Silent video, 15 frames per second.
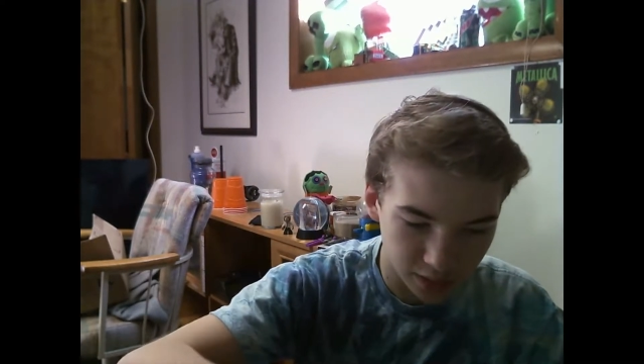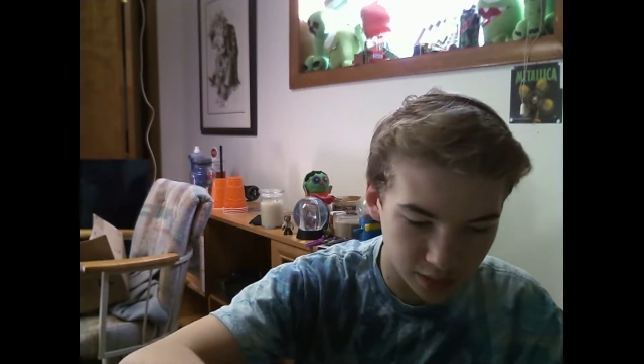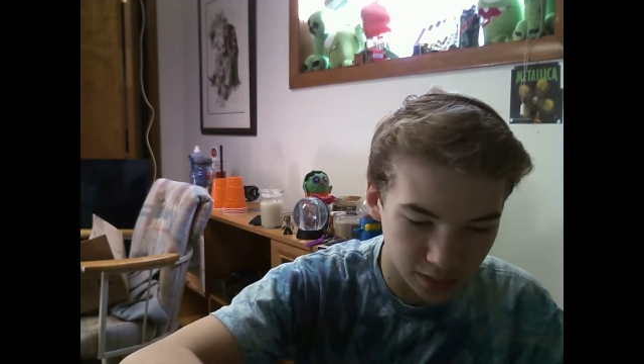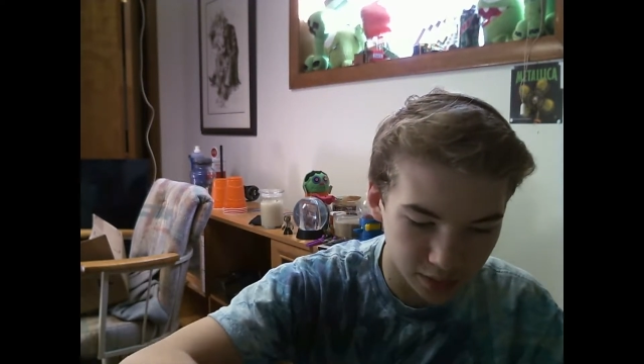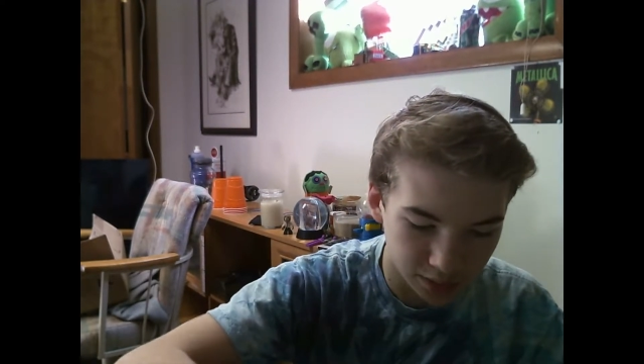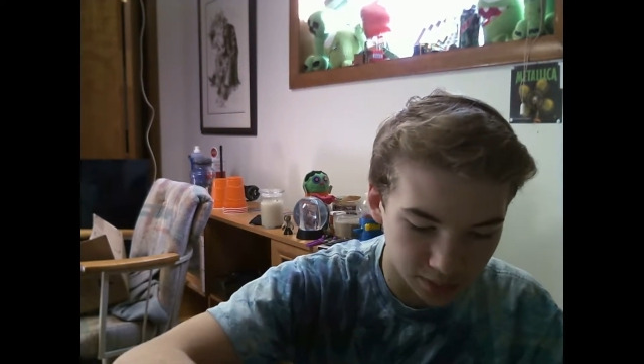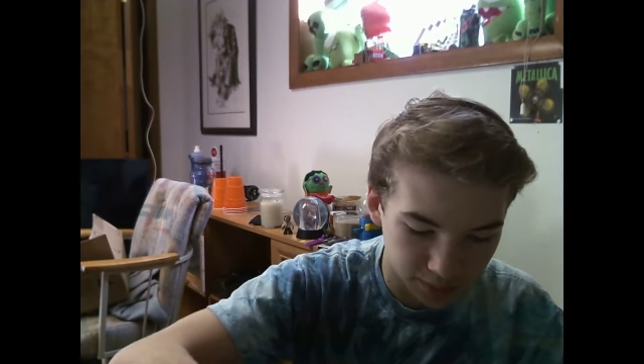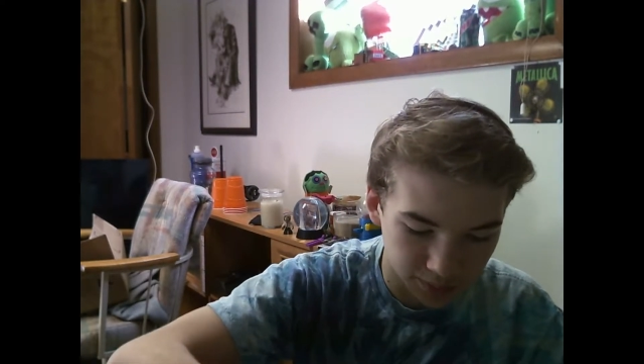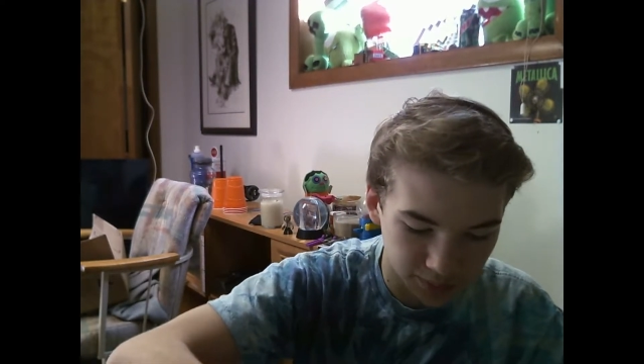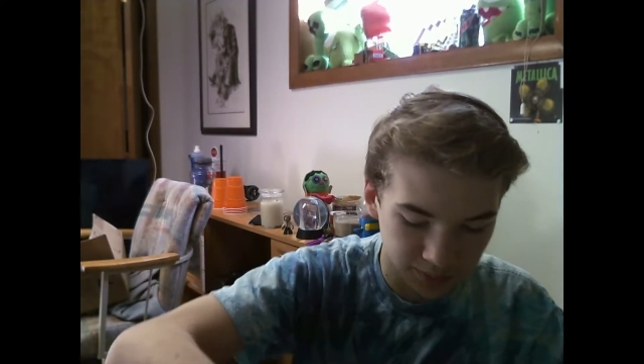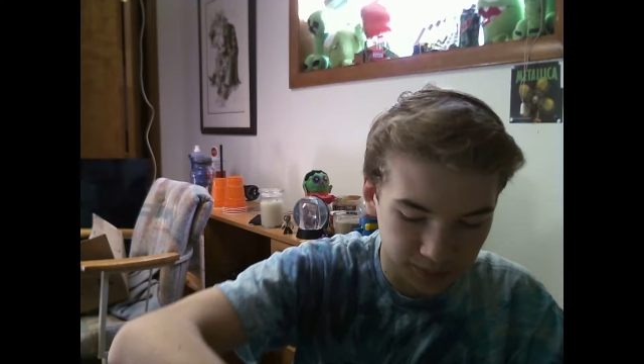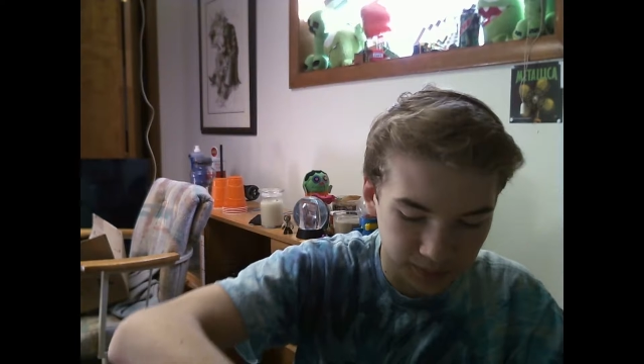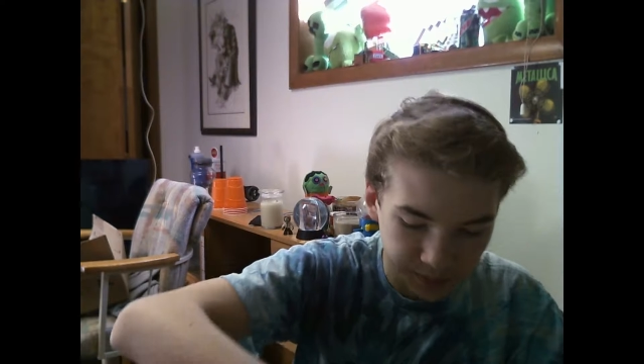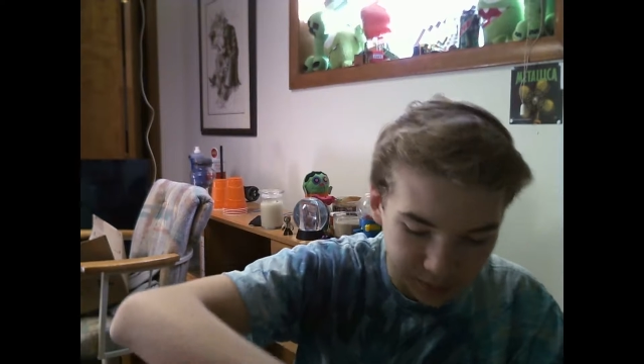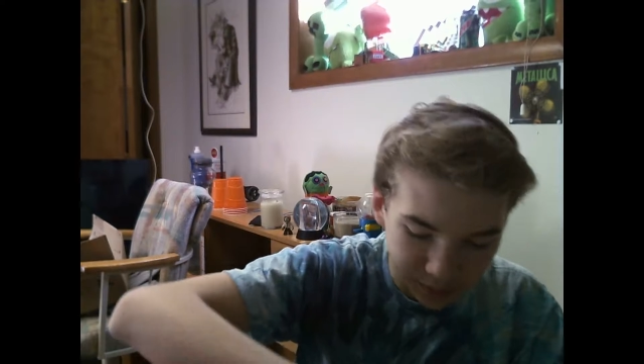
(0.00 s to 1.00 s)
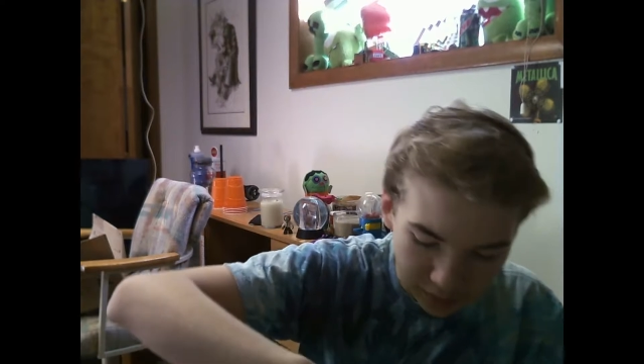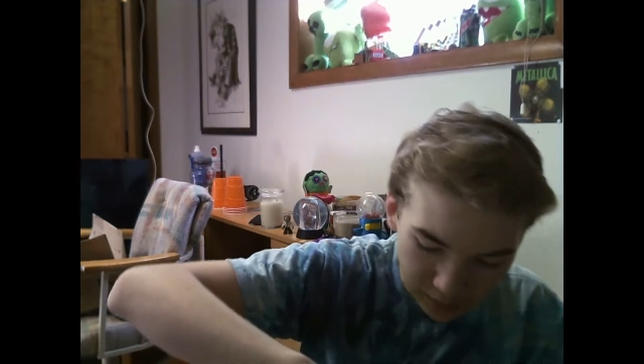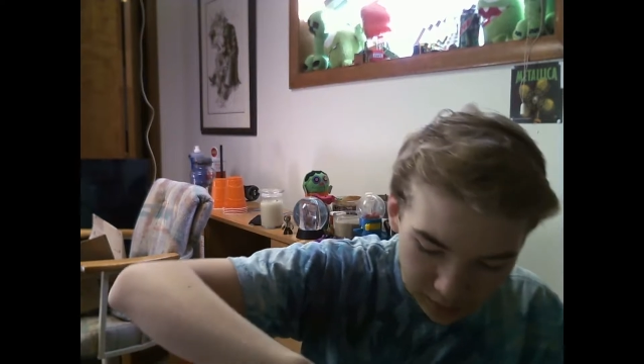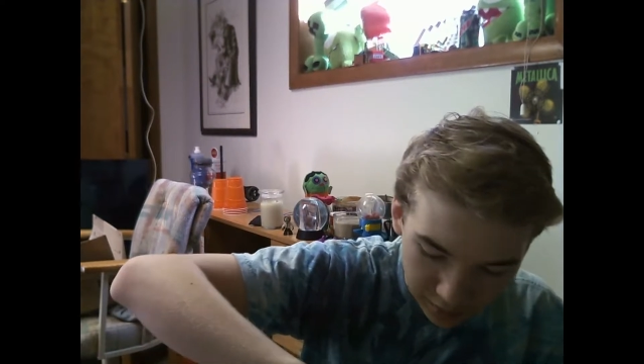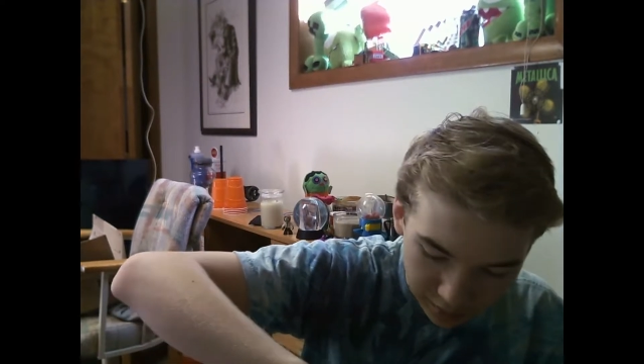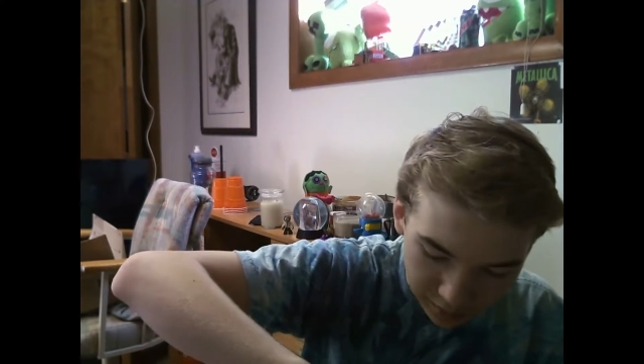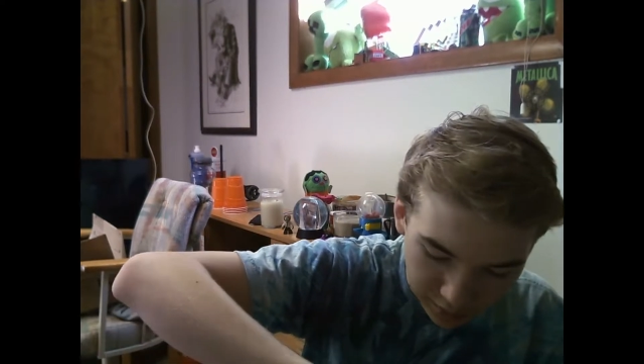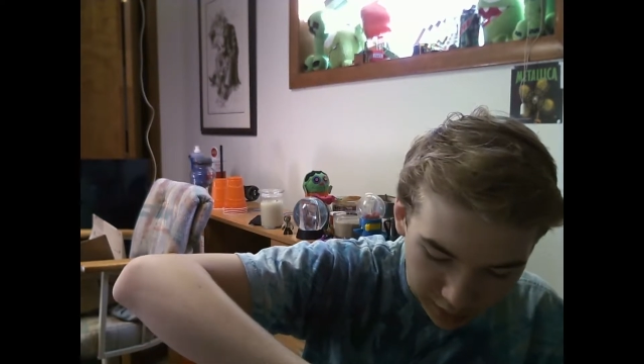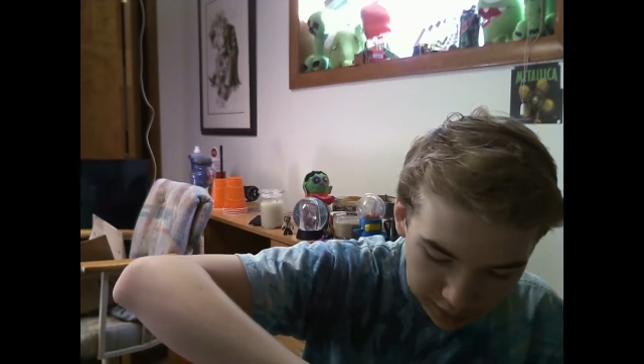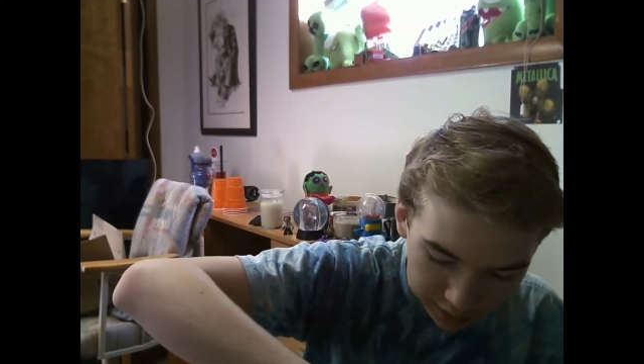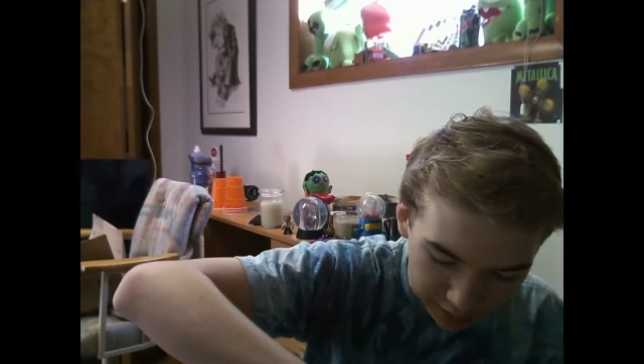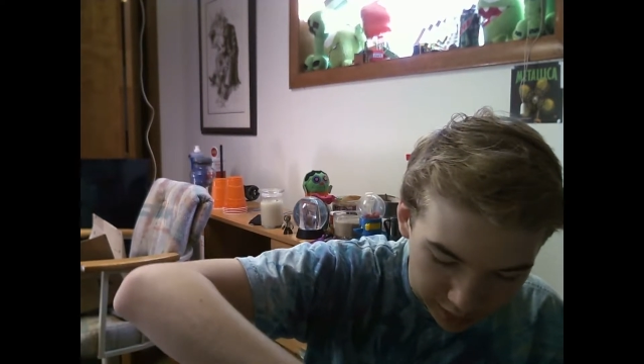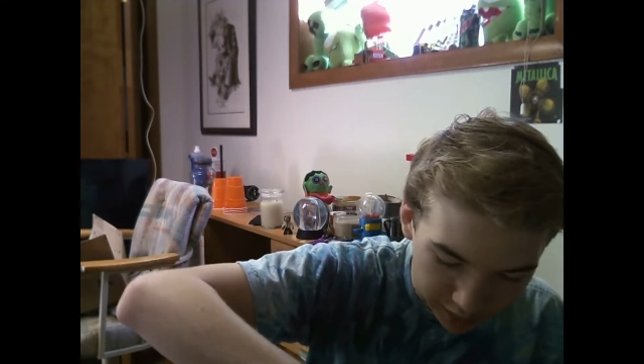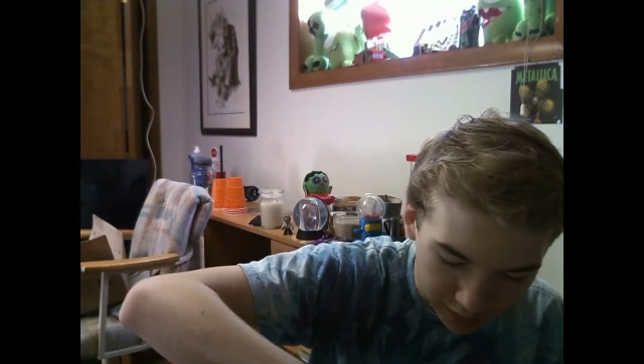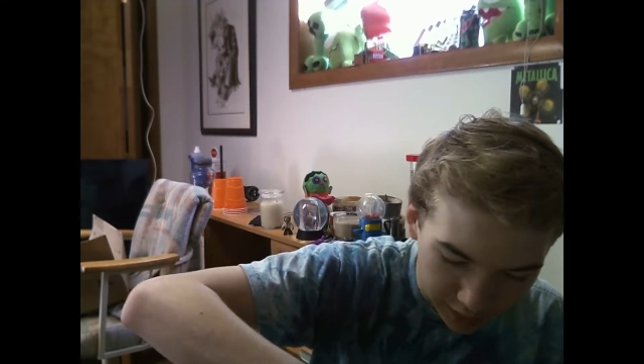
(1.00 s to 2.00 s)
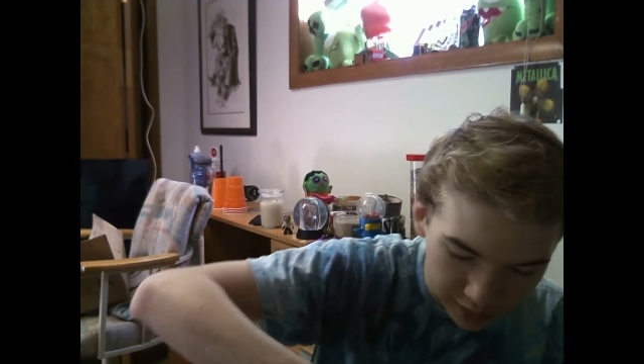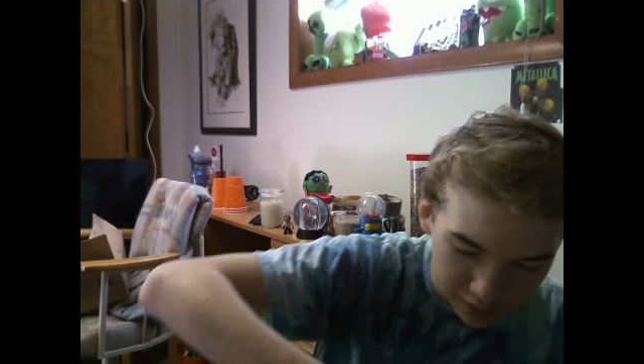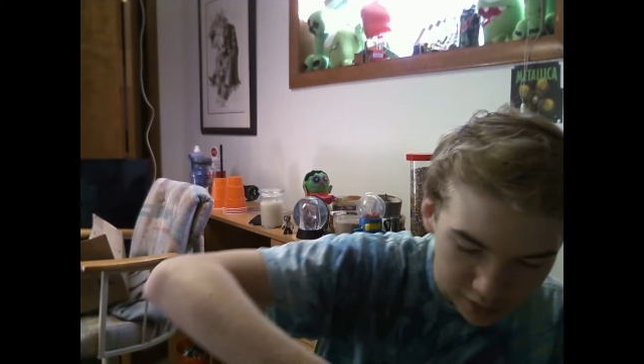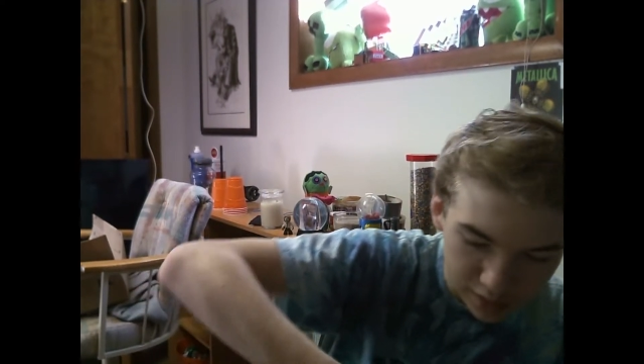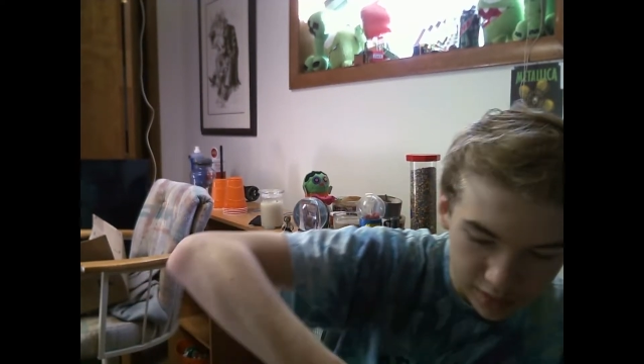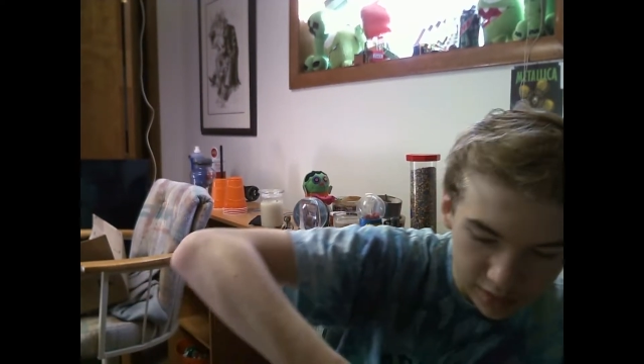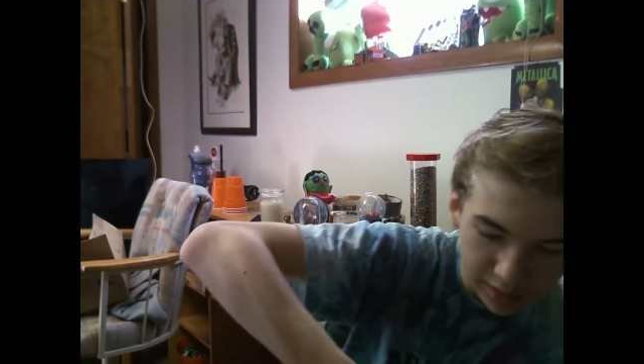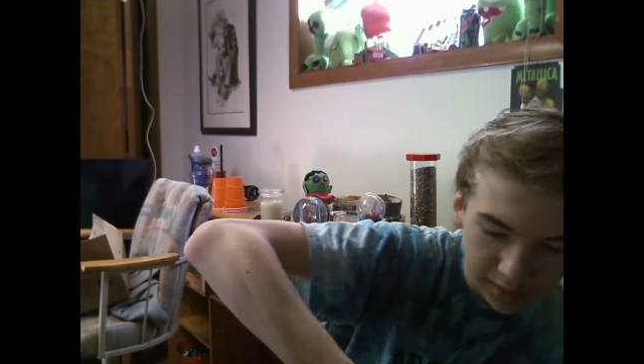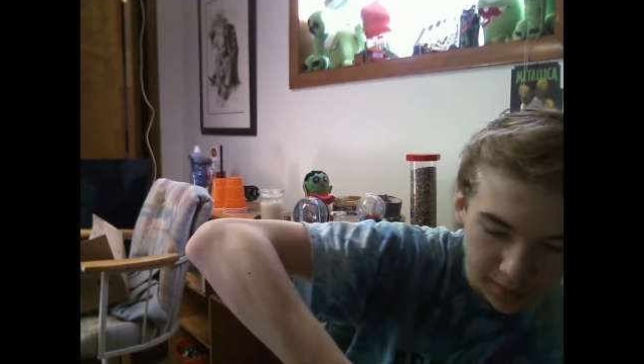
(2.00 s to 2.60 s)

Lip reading: And then next,